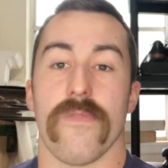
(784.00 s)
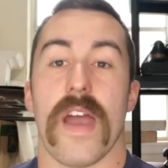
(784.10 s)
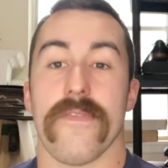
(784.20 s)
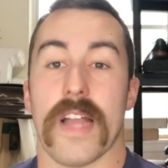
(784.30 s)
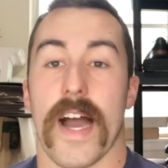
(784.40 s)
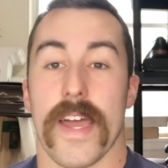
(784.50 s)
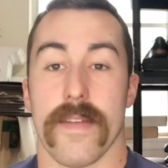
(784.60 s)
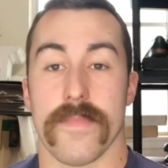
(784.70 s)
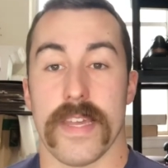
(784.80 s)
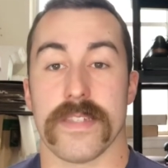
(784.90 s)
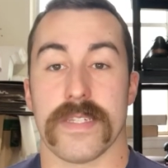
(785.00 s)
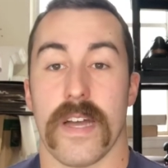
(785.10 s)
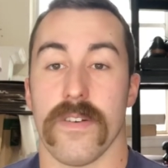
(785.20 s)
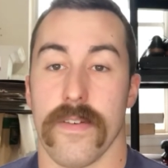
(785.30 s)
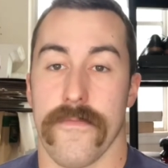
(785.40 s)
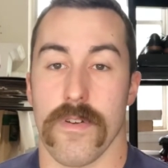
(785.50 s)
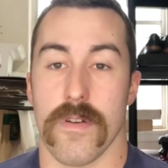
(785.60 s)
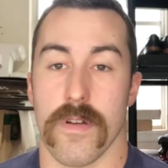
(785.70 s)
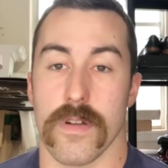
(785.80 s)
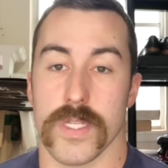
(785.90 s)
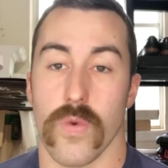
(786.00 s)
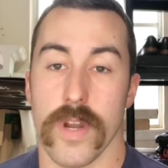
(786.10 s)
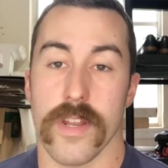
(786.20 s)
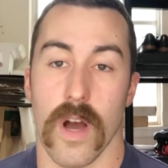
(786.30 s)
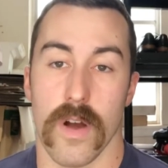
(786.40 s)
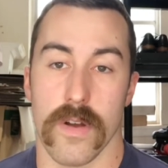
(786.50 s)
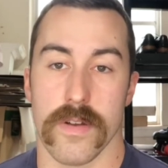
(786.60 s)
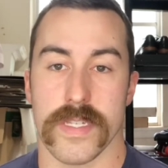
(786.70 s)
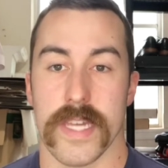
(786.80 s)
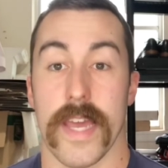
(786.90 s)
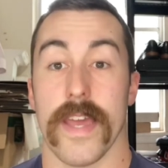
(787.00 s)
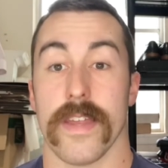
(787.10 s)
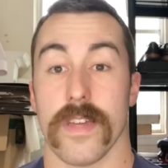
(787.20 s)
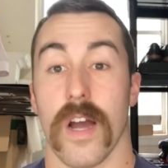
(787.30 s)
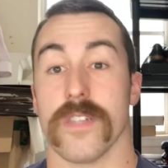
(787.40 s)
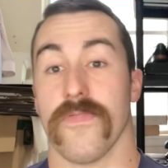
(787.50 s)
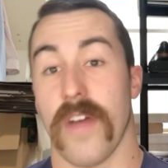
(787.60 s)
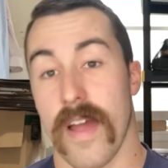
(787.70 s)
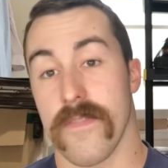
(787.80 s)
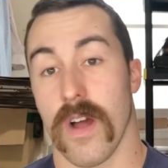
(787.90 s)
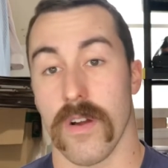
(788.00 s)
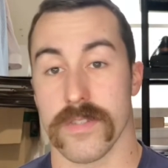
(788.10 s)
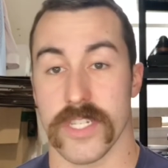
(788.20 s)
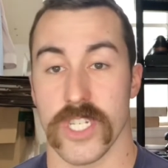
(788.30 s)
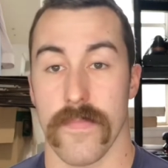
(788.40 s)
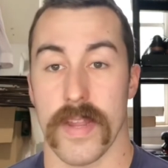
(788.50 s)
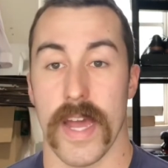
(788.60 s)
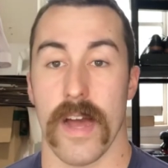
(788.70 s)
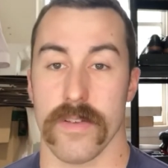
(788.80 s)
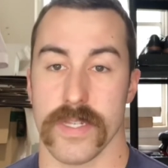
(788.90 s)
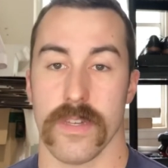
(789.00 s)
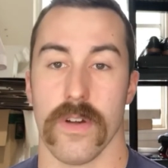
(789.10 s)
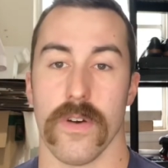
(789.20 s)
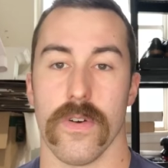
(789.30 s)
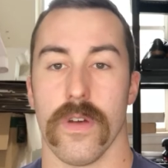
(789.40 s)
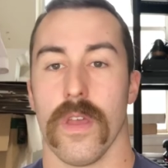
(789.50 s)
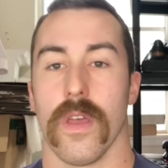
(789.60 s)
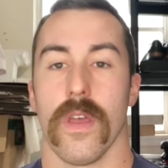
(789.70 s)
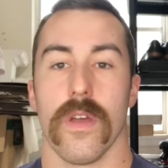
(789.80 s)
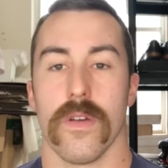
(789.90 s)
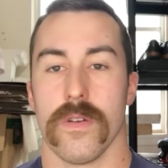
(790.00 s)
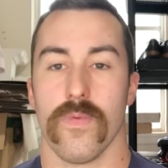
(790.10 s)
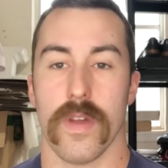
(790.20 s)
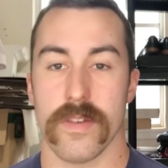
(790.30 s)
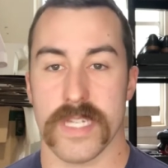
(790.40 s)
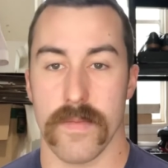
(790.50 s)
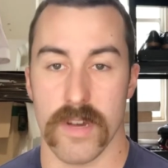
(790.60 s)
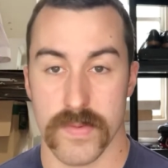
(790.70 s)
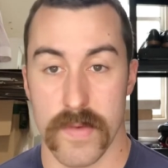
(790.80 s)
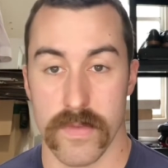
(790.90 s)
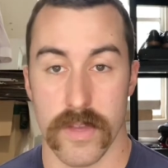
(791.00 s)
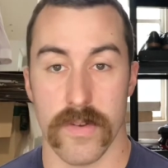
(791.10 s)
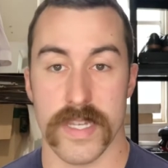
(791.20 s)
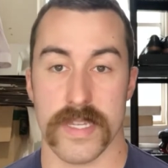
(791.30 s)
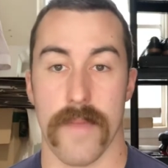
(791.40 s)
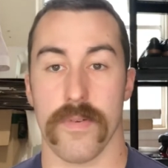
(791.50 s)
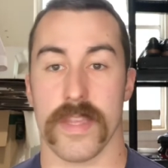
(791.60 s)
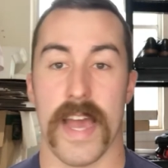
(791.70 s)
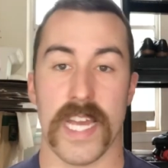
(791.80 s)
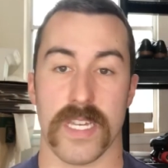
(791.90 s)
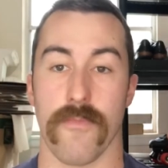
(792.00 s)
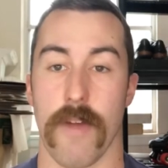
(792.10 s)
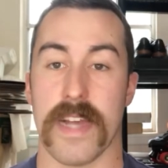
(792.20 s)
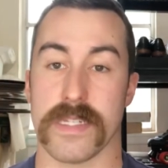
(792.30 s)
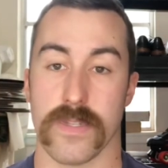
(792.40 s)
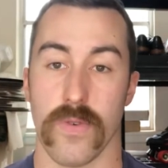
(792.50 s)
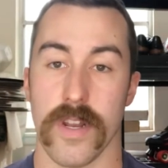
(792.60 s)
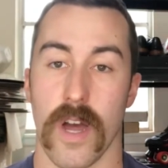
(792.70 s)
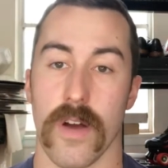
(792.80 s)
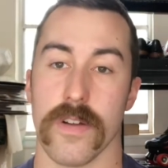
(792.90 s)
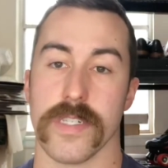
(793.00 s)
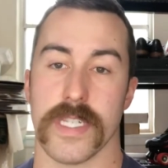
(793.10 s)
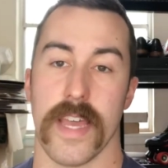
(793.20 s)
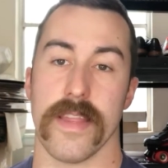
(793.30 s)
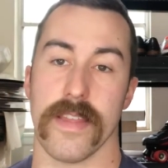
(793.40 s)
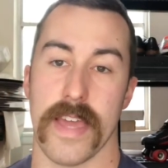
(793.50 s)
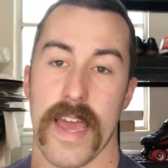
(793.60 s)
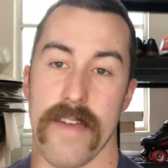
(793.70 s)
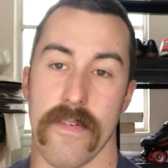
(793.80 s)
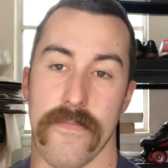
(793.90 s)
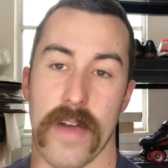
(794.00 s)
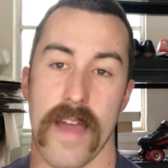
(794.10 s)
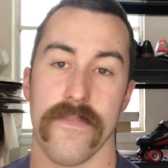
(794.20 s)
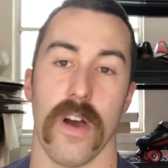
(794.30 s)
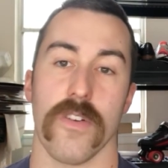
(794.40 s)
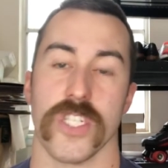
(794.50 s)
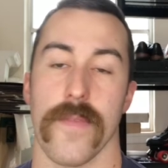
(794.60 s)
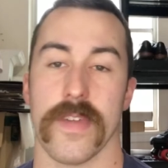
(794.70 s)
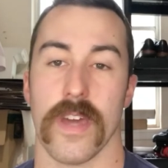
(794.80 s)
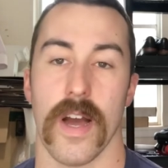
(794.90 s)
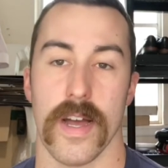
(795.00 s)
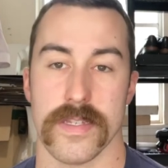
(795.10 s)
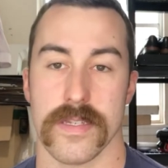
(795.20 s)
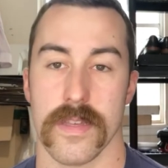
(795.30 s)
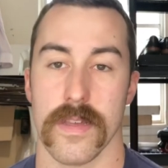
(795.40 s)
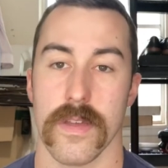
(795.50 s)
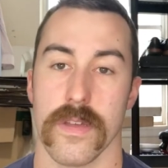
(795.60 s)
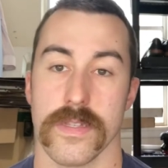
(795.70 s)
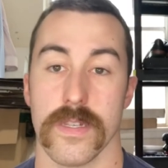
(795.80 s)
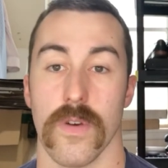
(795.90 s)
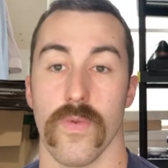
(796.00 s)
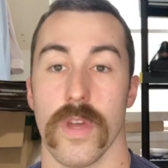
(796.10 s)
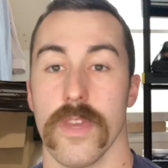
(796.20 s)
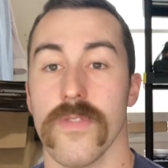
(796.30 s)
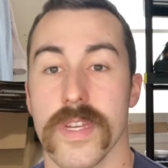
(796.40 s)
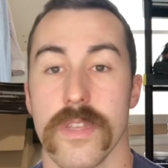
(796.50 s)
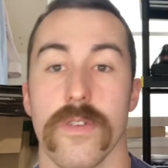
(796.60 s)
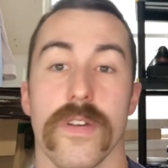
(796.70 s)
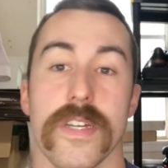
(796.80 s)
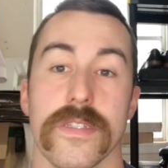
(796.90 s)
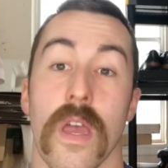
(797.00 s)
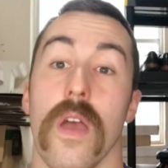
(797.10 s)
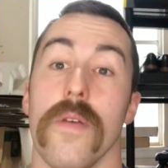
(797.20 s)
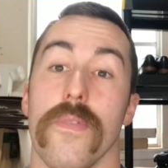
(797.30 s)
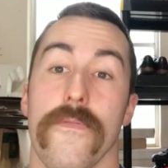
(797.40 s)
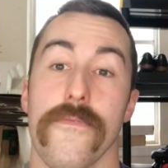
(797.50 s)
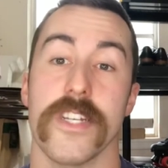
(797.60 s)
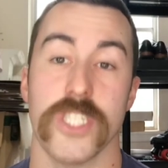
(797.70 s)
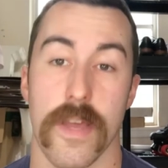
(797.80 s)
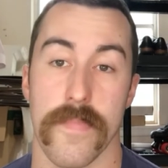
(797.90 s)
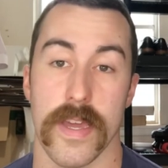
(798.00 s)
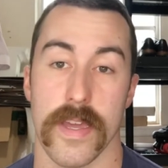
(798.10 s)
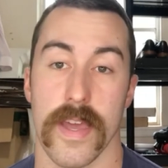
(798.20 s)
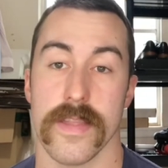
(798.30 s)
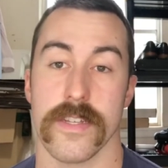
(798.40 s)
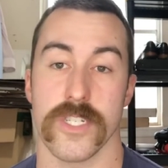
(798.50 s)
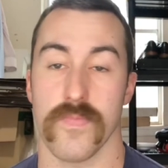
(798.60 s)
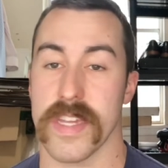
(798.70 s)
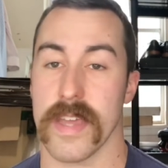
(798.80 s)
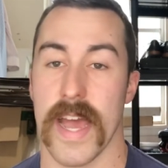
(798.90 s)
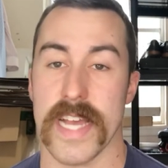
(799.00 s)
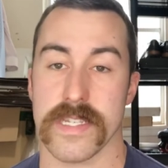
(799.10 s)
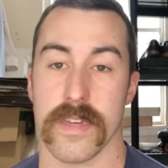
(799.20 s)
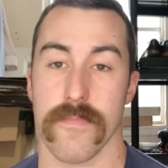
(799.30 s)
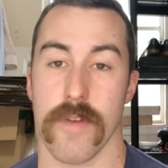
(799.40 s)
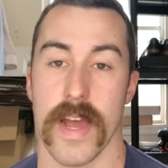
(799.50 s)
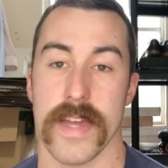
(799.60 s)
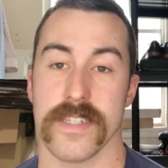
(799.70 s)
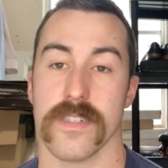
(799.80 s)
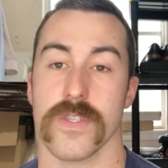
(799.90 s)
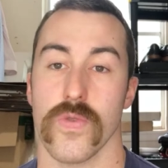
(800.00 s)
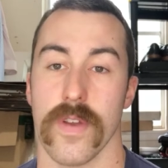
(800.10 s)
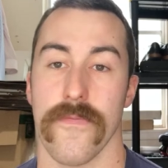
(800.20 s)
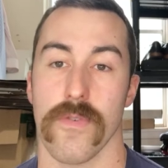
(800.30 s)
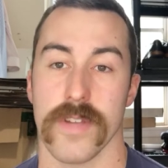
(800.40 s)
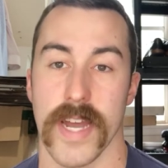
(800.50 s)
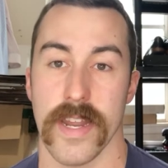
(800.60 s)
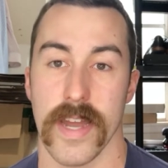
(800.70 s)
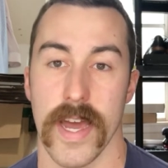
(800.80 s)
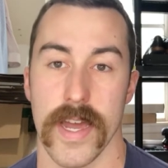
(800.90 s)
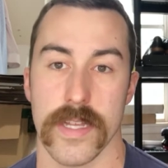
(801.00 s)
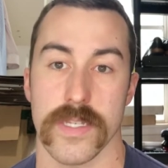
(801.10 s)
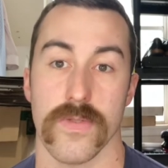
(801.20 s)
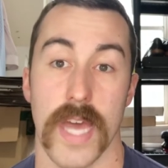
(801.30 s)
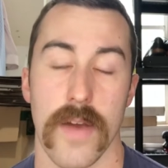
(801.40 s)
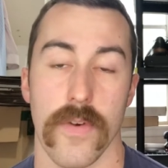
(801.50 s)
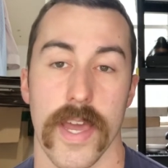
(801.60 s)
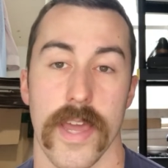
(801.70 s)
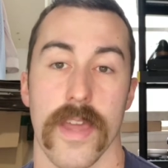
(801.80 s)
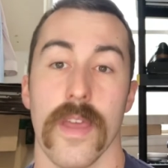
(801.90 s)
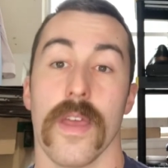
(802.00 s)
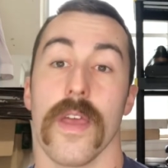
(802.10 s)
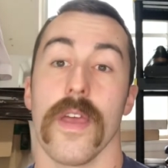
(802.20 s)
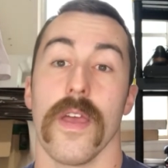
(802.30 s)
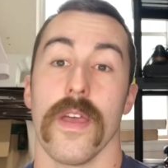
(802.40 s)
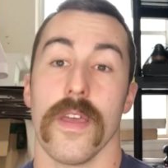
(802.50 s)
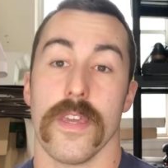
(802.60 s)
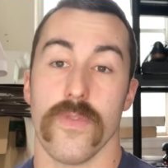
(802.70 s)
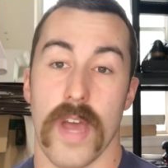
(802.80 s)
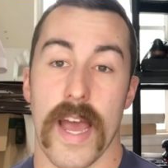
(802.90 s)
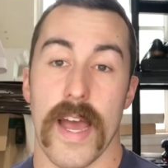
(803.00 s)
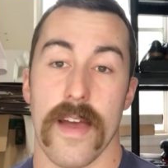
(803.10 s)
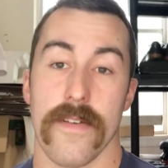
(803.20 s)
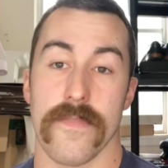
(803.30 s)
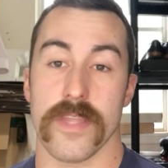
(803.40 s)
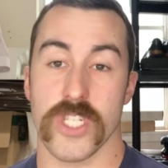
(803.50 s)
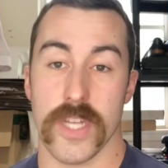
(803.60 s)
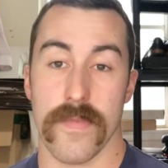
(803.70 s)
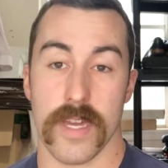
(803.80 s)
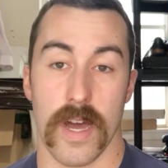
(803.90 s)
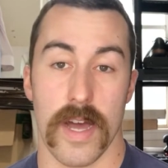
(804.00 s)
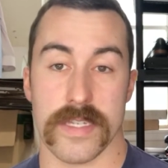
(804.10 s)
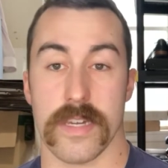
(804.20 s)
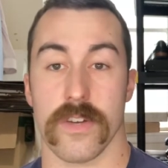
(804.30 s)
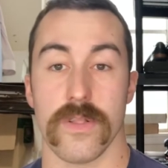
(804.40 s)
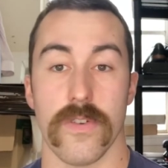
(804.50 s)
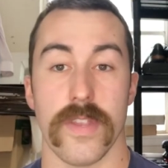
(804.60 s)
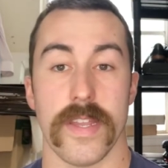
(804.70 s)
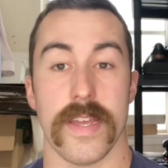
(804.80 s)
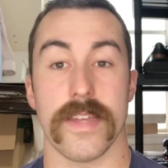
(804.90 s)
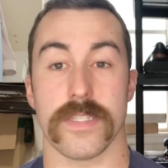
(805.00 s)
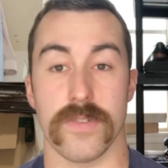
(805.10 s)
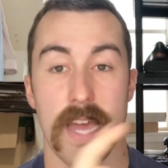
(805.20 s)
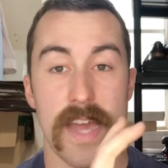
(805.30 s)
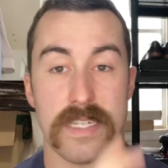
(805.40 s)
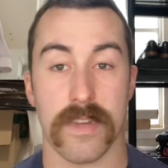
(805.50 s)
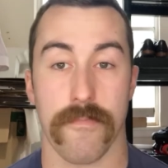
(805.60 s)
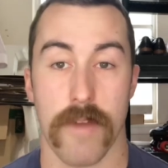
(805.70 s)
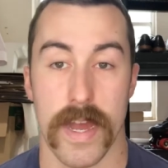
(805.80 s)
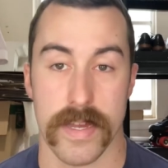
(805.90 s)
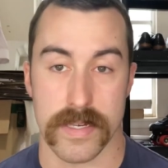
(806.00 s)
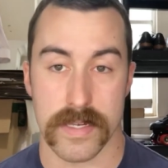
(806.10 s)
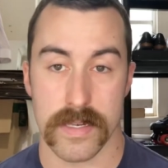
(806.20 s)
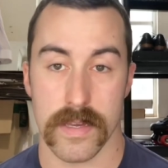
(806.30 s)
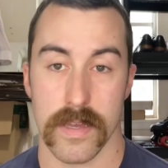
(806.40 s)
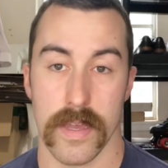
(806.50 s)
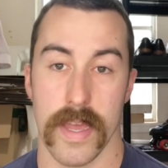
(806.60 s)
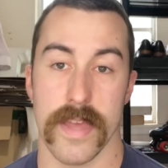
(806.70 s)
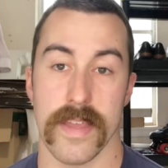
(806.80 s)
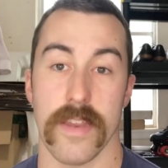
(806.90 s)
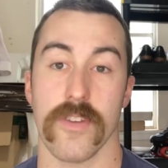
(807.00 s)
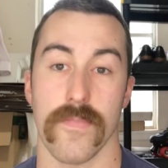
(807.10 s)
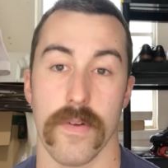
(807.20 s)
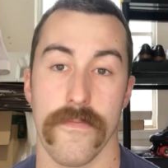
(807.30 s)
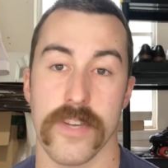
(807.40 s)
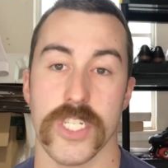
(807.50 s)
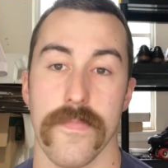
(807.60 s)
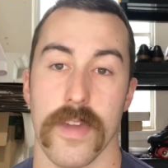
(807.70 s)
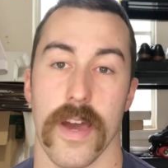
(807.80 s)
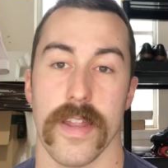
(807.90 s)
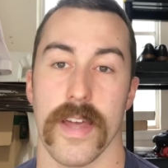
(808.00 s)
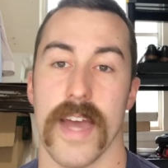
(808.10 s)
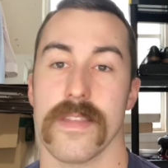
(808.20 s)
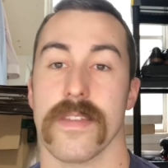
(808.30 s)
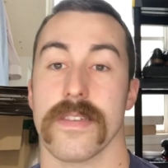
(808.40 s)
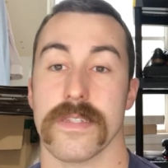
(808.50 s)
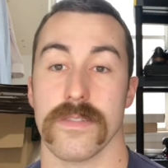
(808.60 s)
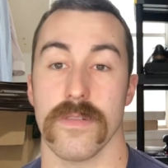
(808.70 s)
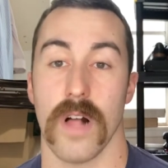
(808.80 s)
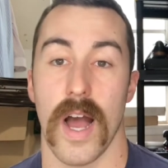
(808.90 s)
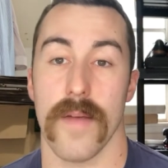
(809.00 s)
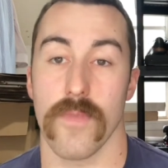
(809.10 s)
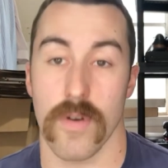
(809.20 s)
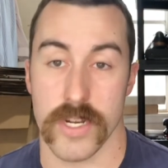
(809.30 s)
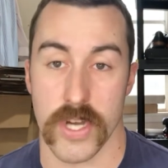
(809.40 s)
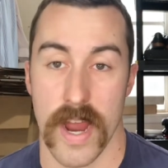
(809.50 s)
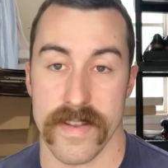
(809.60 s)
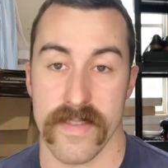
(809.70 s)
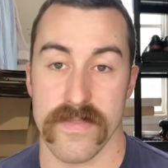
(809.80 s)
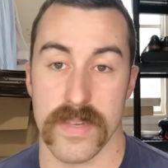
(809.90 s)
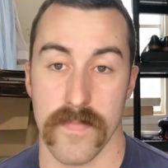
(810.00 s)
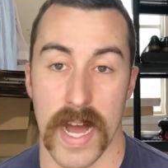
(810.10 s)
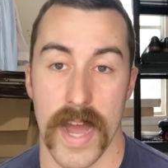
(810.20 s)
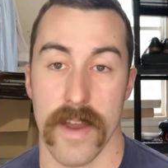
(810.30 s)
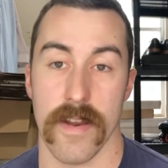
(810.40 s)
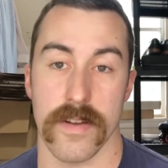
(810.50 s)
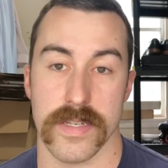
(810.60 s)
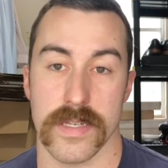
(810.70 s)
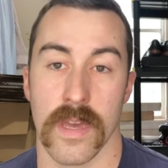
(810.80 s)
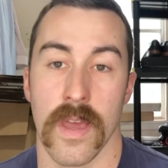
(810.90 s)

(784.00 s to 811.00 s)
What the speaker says: have an item that is selling for $20 and it costs $5 to ship it out. So what you'll see most people do is they put the asking price at $20 and then they have a $5 shipping cost. So what you could do is put free shipping and then just make the asking price $24.99. So that way you have the shipping costs included into the asking price, and then you can put free shipping on it. I think this is a lot more attractive to buyers,